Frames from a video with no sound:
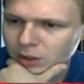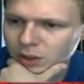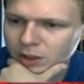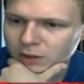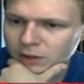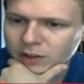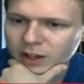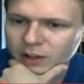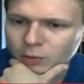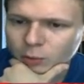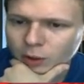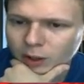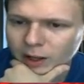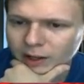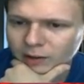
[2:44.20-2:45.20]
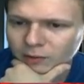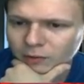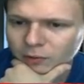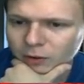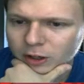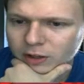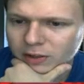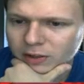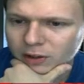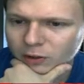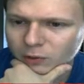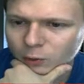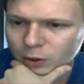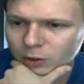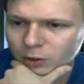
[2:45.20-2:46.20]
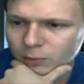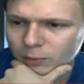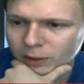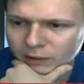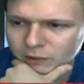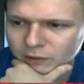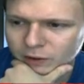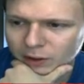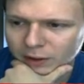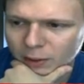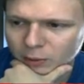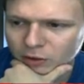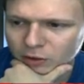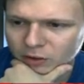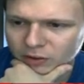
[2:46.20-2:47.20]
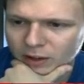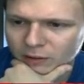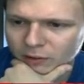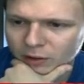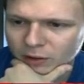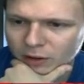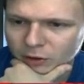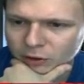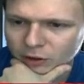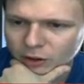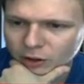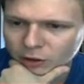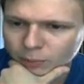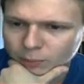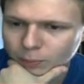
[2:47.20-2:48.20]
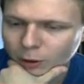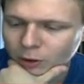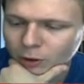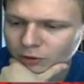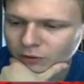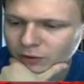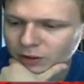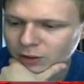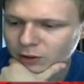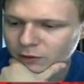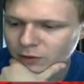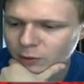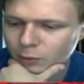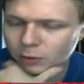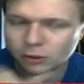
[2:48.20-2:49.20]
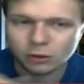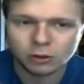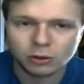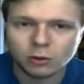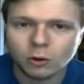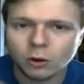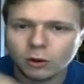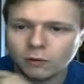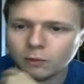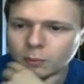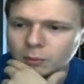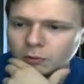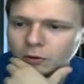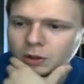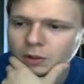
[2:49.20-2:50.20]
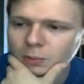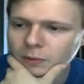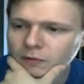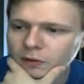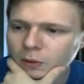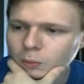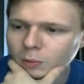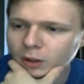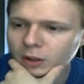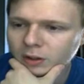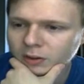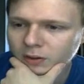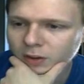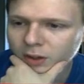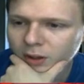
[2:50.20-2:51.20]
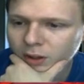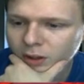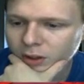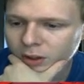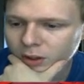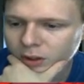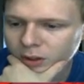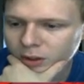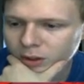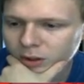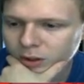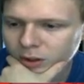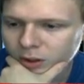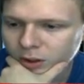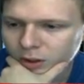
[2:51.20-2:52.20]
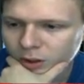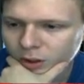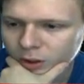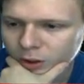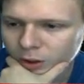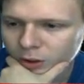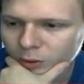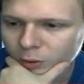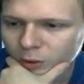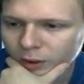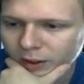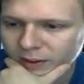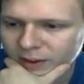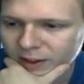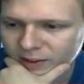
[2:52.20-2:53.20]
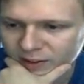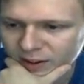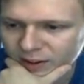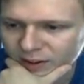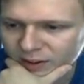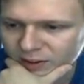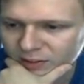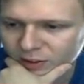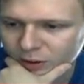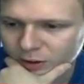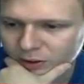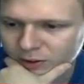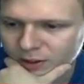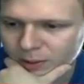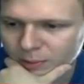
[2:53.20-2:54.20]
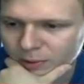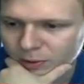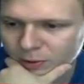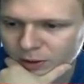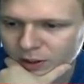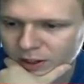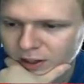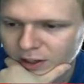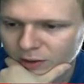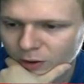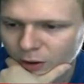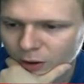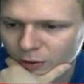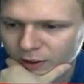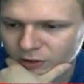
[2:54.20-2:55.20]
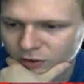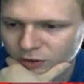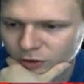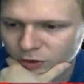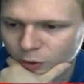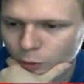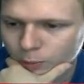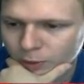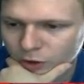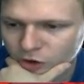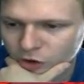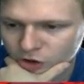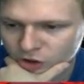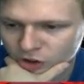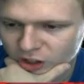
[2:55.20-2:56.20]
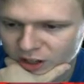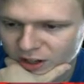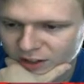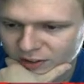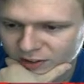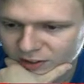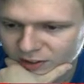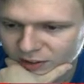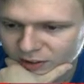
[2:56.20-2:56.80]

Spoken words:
If you guys want, I can read this for you, but I feel like that would just take forever. So I'll just pause the video if you want on all of them and read them if you want. Oh, look at that. It's got like this demon looking halo. Oh, that's dope as shit.